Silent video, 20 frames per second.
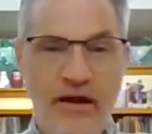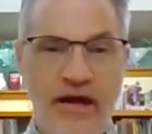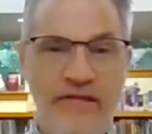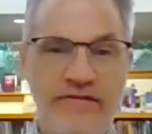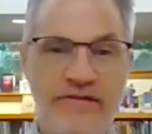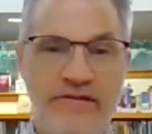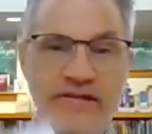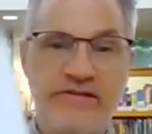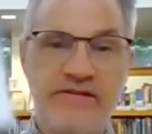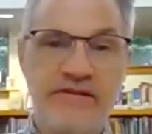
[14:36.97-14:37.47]

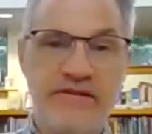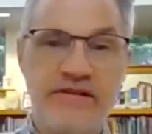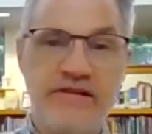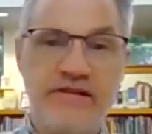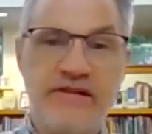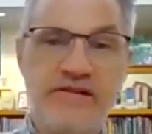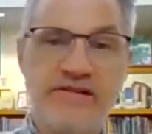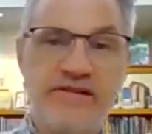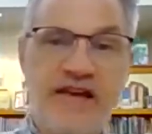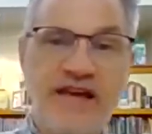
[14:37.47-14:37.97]
And this
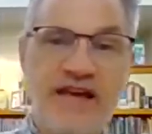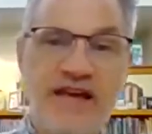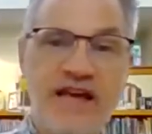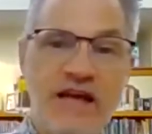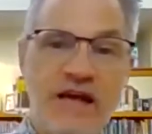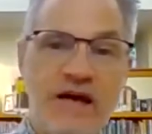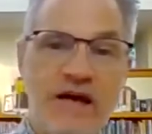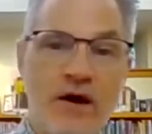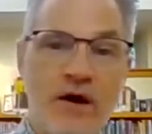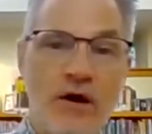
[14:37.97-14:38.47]
is
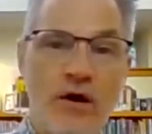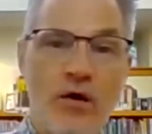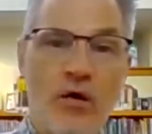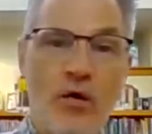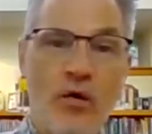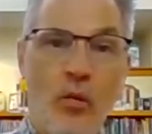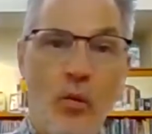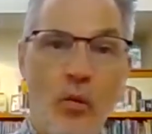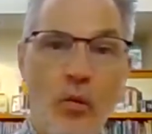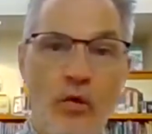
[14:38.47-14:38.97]
a
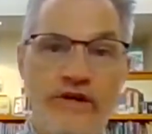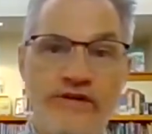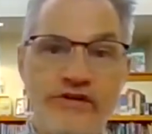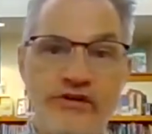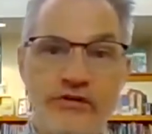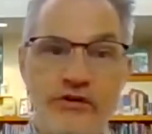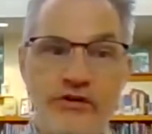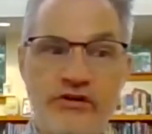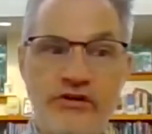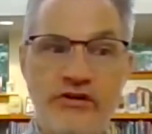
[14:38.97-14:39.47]

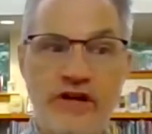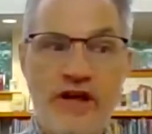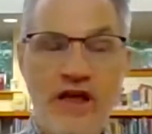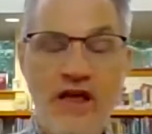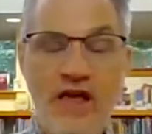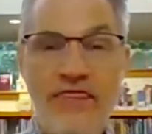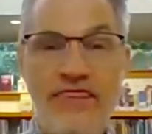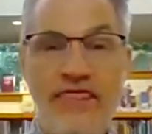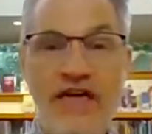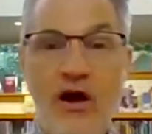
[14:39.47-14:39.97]
wizard.
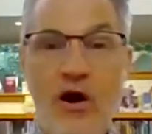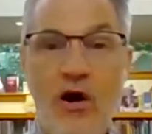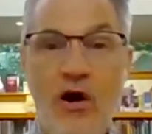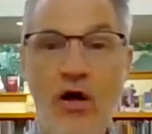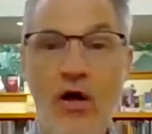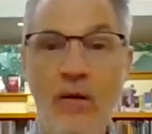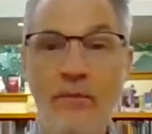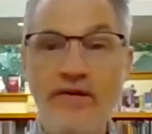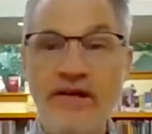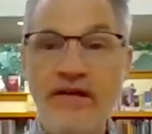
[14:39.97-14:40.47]
They
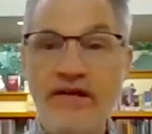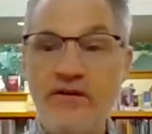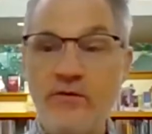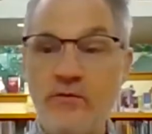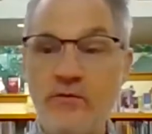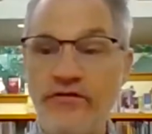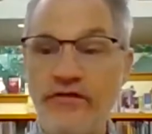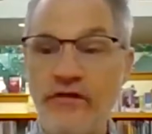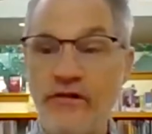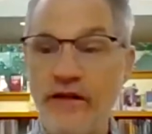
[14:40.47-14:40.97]
all
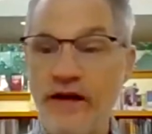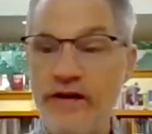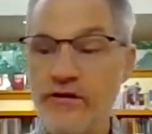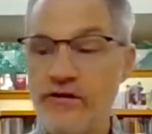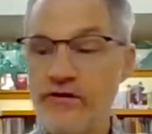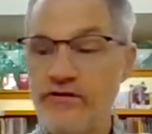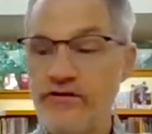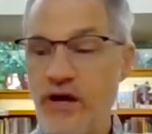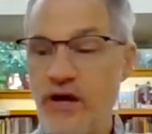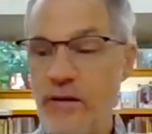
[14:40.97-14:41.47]
begin with the
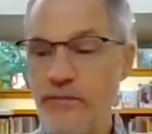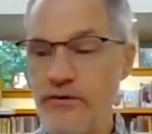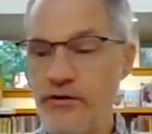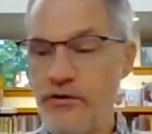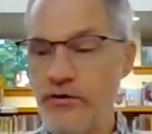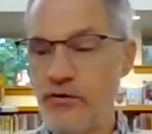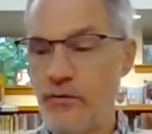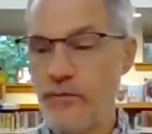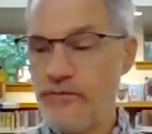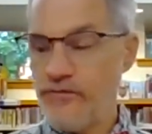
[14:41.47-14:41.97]
letter
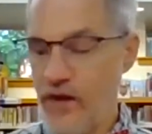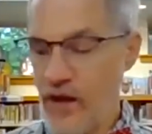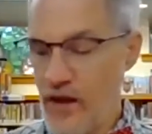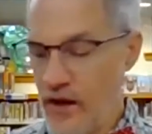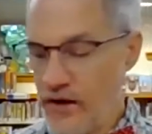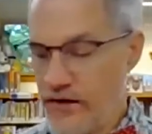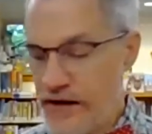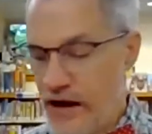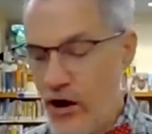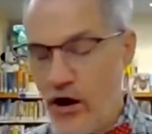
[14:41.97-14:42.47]
W.
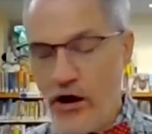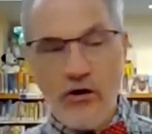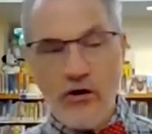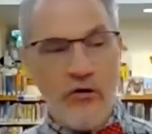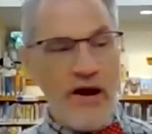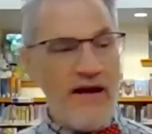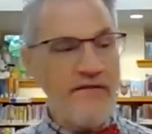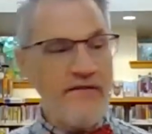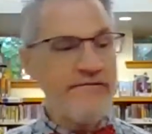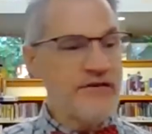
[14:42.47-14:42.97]
Now, our
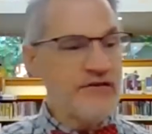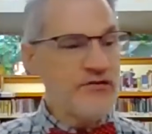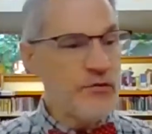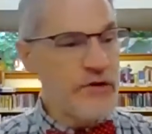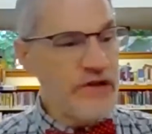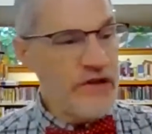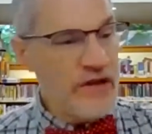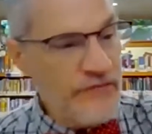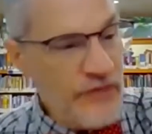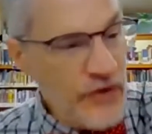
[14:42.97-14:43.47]
craft this
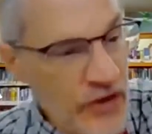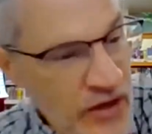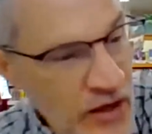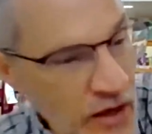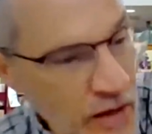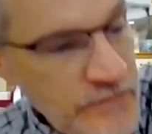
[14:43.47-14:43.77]
week, if you